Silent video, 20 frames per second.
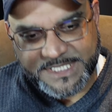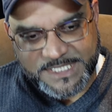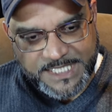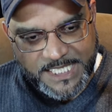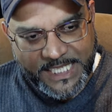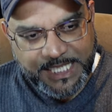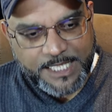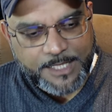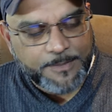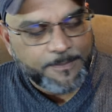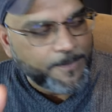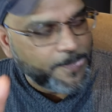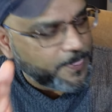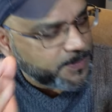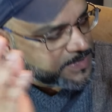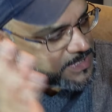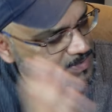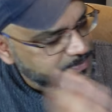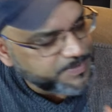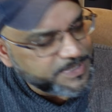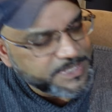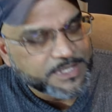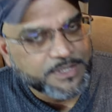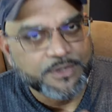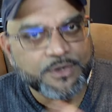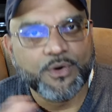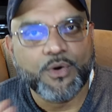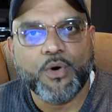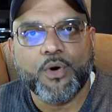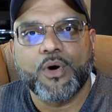same speaker
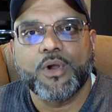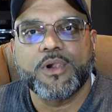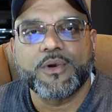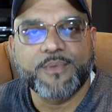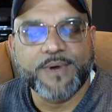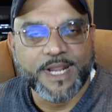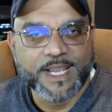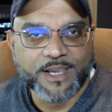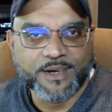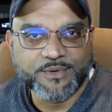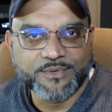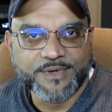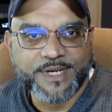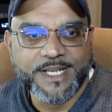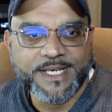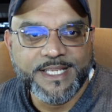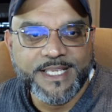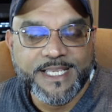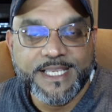all around right